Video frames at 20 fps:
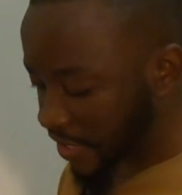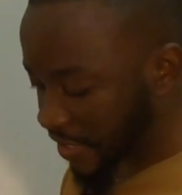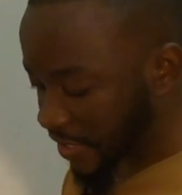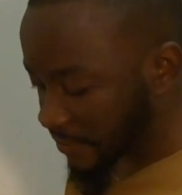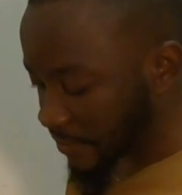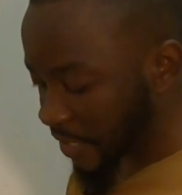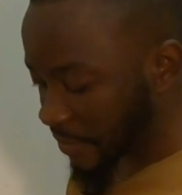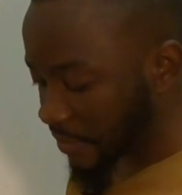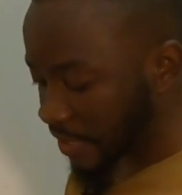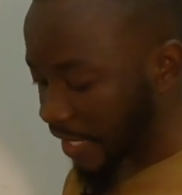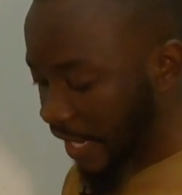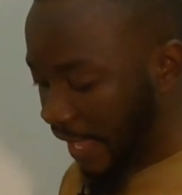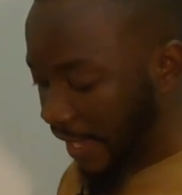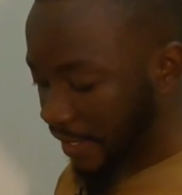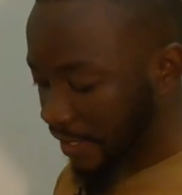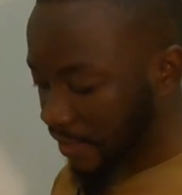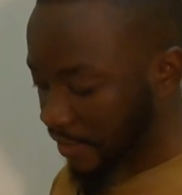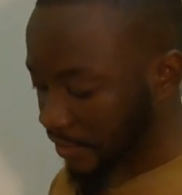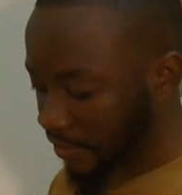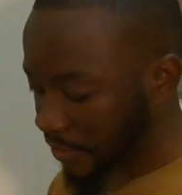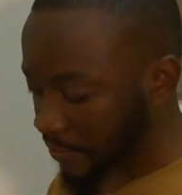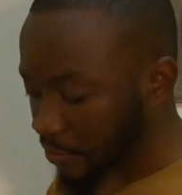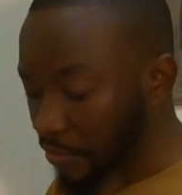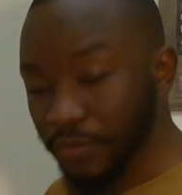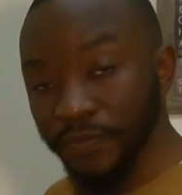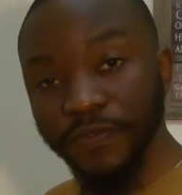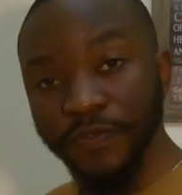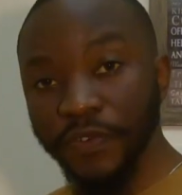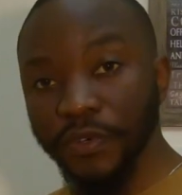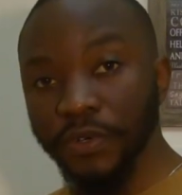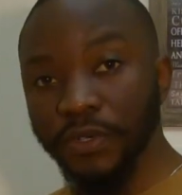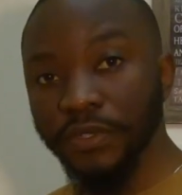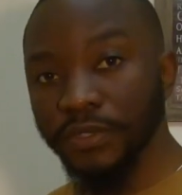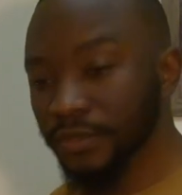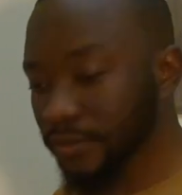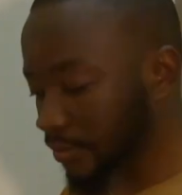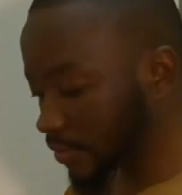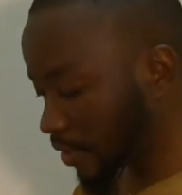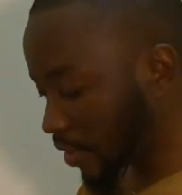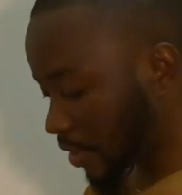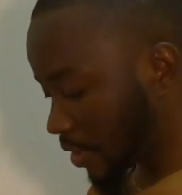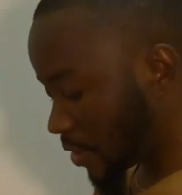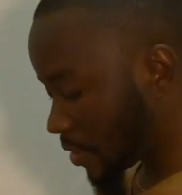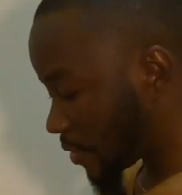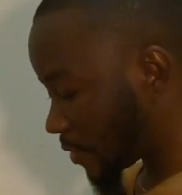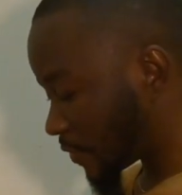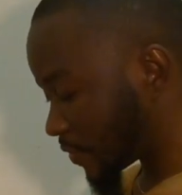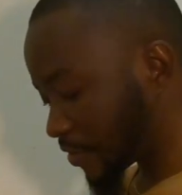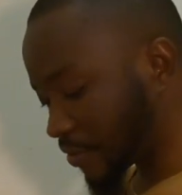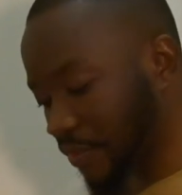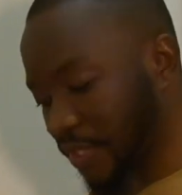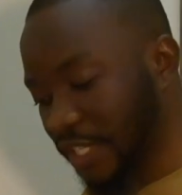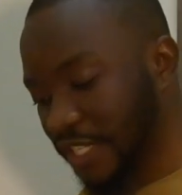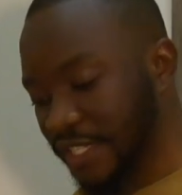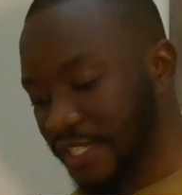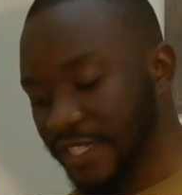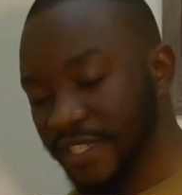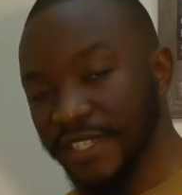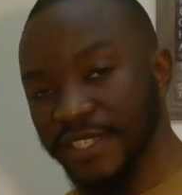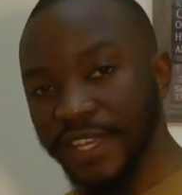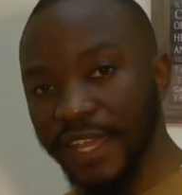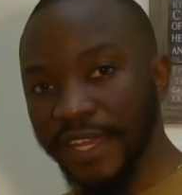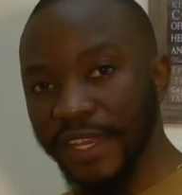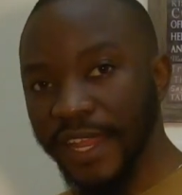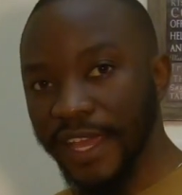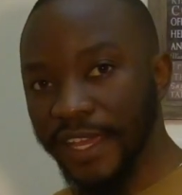and I poured some some of the milk, of course.